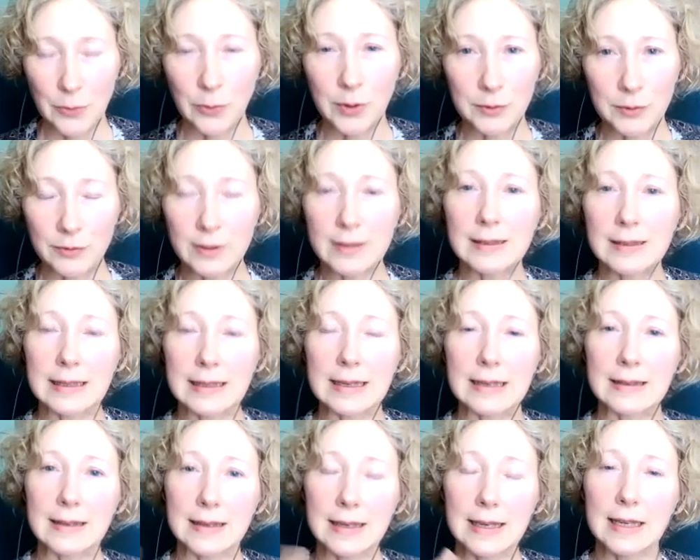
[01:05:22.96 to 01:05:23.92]
When
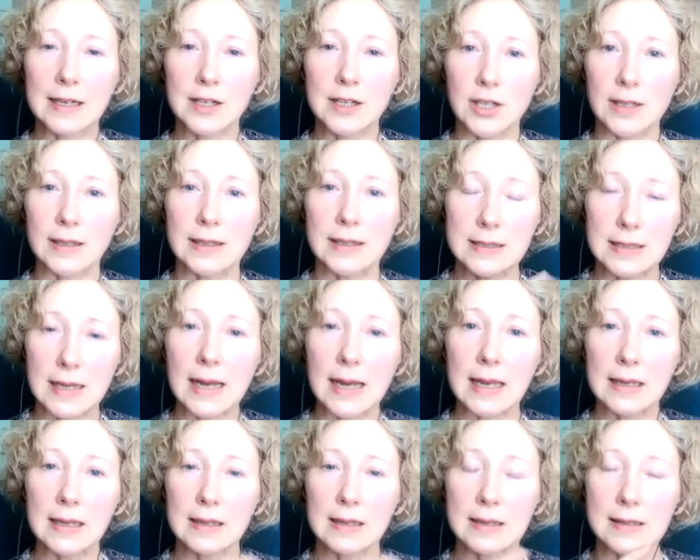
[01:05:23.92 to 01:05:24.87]
really the ketogenic
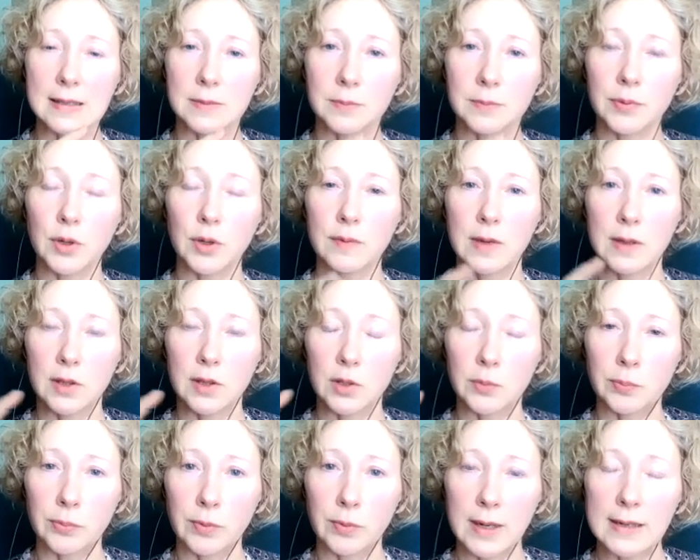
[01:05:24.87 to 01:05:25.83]
diet is improving
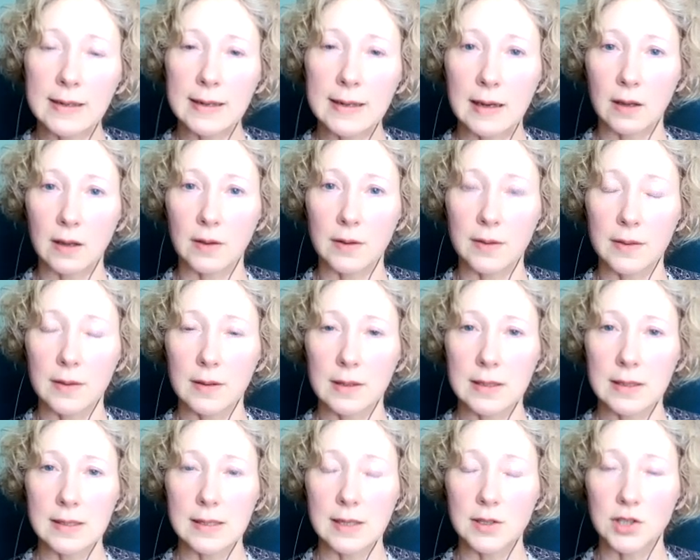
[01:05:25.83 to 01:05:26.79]
their brain health
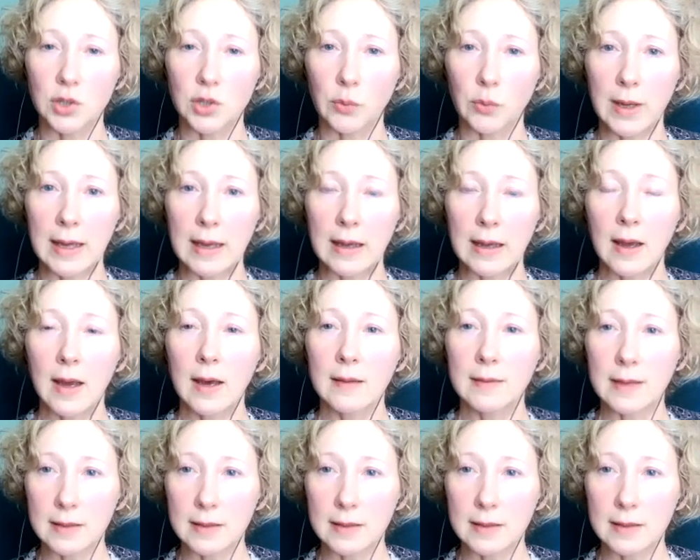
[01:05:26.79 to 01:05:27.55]
in such a way